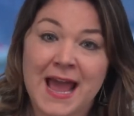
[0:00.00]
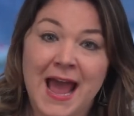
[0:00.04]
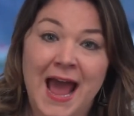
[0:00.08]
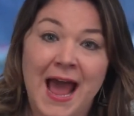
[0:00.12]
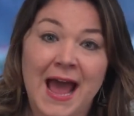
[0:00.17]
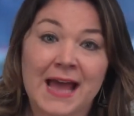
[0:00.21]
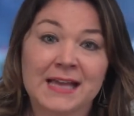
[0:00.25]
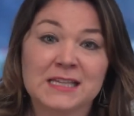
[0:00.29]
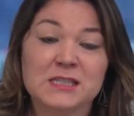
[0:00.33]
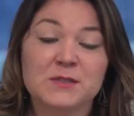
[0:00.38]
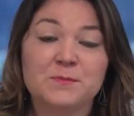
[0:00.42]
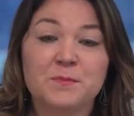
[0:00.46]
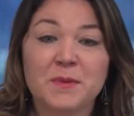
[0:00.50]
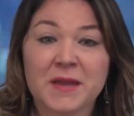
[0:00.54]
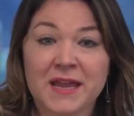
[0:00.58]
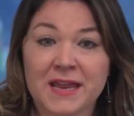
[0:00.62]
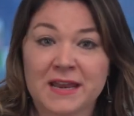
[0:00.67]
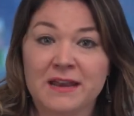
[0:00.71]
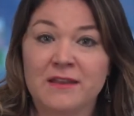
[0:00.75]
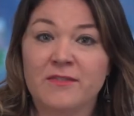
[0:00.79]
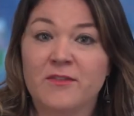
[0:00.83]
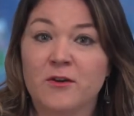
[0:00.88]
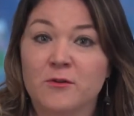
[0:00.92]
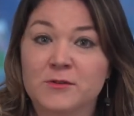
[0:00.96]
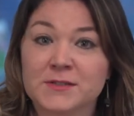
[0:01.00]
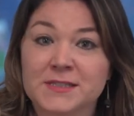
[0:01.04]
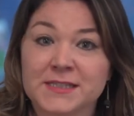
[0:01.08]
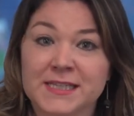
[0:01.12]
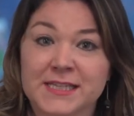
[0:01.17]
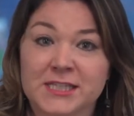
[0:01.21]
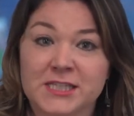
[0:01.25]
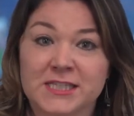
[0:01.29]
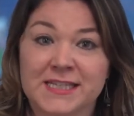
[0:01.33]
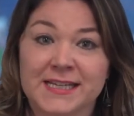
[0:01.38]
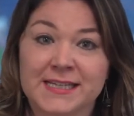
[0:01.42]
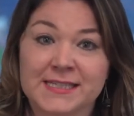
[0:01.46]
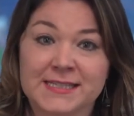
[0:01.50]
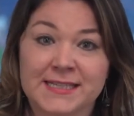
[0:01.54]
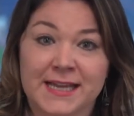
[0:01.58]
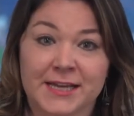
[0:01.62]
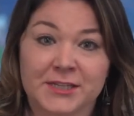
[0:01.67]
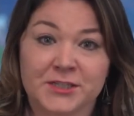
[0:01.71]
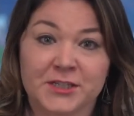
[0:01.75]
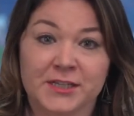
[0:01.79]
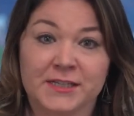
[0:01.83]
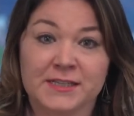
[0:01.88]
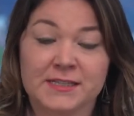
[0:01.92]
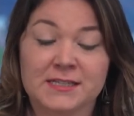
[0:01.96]
has been those listening
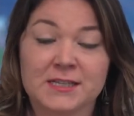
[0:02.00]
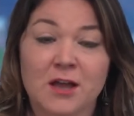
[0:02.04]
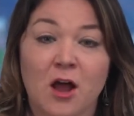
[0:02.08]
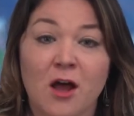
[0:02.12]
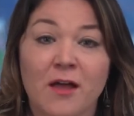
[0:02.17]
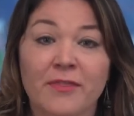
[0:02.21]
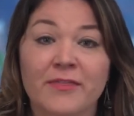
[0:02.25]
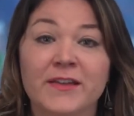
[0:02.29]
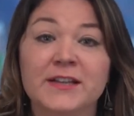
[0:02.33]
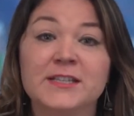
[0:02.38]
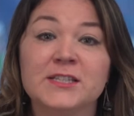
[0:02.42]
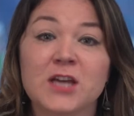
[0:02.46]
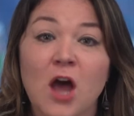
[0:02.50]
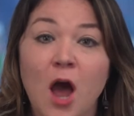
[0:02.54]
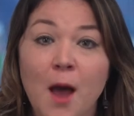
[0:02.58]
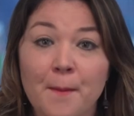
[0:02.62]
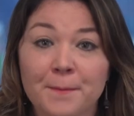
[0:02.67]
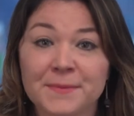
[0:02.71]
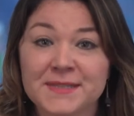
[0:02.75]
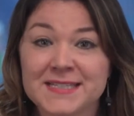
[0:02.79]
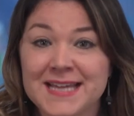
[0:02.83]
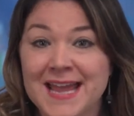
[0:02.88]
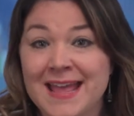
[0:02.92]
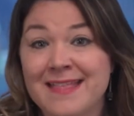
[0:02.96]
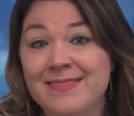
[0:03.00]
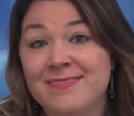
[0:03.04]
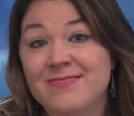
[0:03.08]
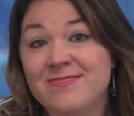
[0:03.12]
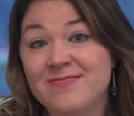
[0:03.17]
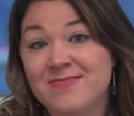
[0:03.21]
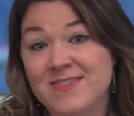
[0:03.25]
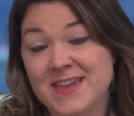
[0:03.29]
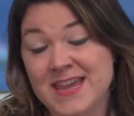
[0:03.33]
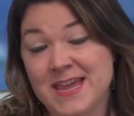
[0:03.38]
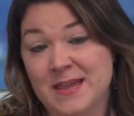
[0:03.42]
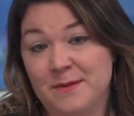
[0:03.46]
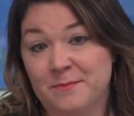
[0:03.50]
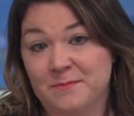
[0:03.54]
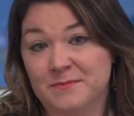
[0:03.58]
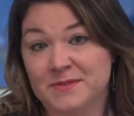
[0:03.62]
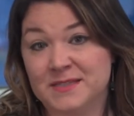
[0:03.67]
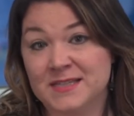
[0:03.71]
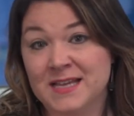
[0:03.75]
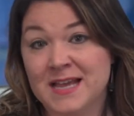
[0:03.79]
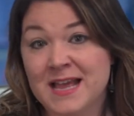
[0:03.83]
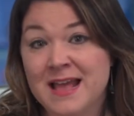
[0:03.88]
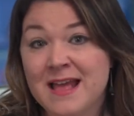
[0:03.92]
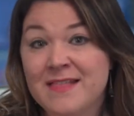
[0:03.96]
sessions on the top 10
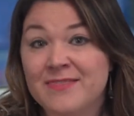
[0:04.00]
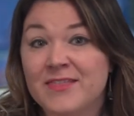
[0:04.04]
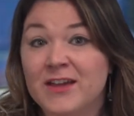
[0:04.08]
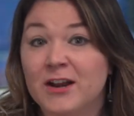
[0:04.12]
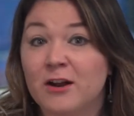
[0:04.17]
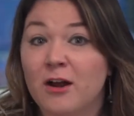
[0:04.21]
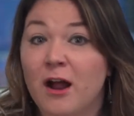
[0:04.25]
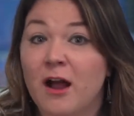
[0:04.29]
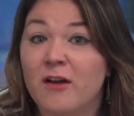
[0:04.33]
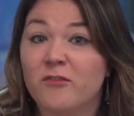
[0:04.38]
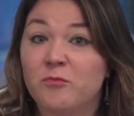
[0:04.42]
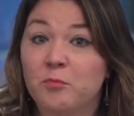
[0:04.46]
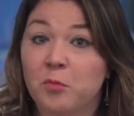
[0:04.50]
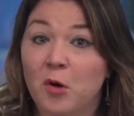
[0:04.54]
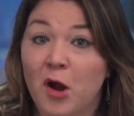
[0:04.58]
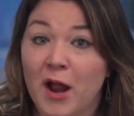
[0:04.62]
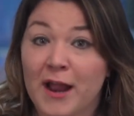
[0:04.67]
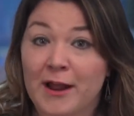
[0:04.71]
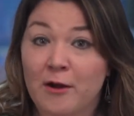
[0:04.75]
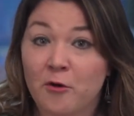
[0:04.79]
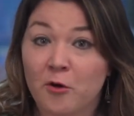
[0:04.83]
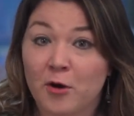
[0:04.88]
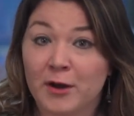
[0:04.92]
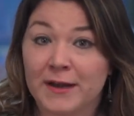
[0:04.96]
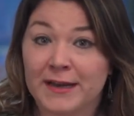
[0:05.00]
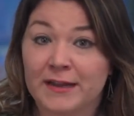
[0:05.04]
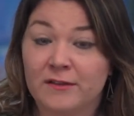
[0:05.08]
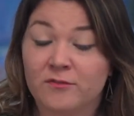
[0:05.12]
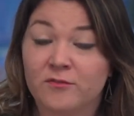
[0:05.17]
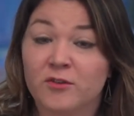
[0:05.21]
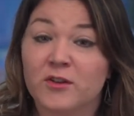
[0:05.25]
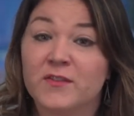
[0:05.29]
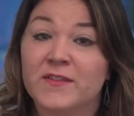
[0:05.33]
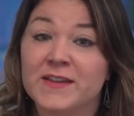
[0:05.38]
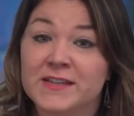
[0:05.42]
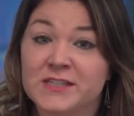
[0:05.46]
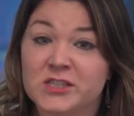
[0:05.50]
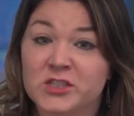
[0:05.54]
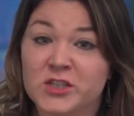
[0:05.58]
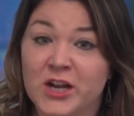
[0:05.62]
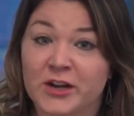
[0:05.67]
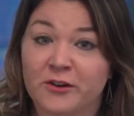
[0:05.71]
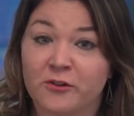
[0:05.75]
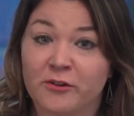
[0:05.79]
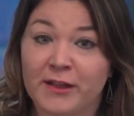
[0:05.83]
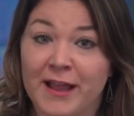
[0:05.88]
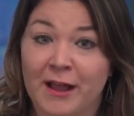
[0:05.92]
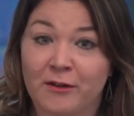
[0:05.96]
themes that are of priority for this
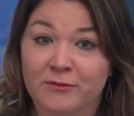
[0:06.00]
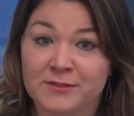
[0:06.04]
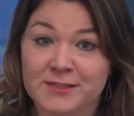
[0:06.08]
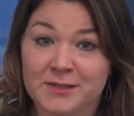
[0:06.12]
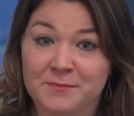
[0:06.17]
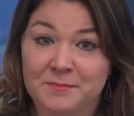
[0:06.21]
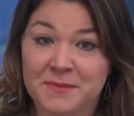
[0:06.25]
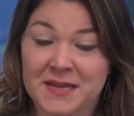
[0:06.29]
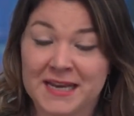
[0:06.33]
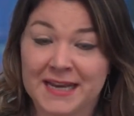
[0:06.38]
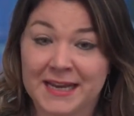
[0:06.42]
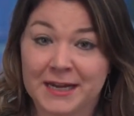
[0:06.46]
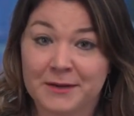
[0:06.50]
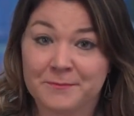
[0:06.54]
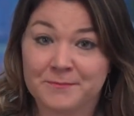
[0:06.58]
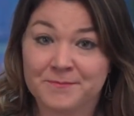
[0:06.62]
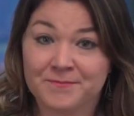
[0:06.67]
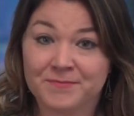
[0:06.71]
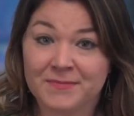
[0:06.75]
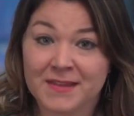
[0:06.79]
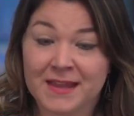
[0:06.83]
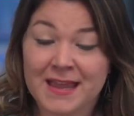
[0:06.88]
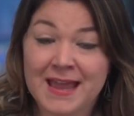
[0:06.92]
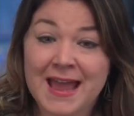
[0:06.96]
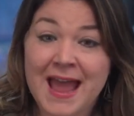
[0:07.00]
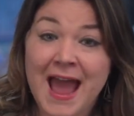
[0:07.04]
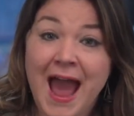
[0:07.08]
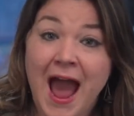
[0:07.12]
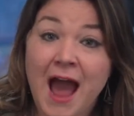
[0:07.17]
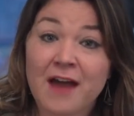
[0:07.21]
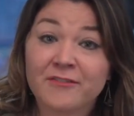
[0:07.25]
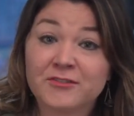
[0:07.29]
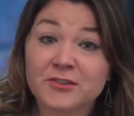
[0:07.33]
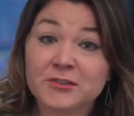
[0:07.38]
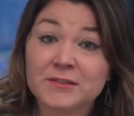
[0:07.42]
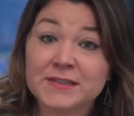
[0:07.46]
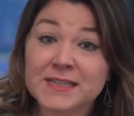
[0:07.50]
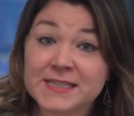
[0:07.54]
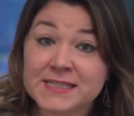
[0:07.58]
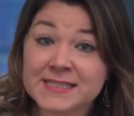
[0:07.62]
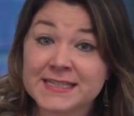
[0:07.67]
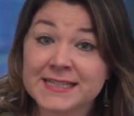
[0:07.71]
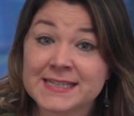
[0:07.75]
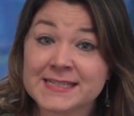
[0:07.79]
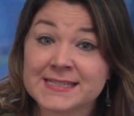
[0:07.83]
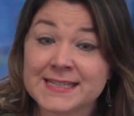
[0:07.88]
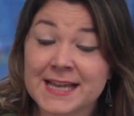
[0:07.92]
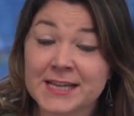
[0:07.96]
General Counsel meeting. After
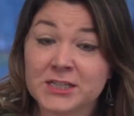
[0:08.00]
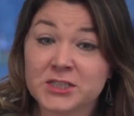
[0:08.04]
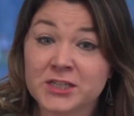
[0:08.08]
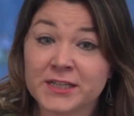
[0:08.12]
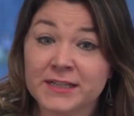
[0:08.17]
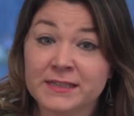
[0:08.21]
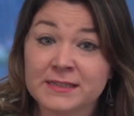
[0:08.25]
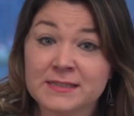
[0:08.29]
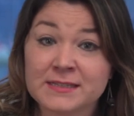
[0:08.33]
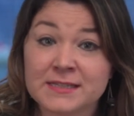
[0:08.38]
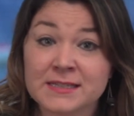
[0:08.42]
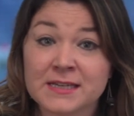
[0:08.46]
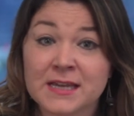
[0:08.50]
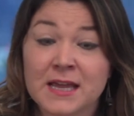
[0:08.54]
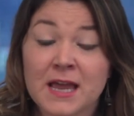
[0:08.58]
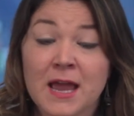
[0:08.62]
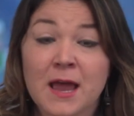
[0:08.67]
listening sessions,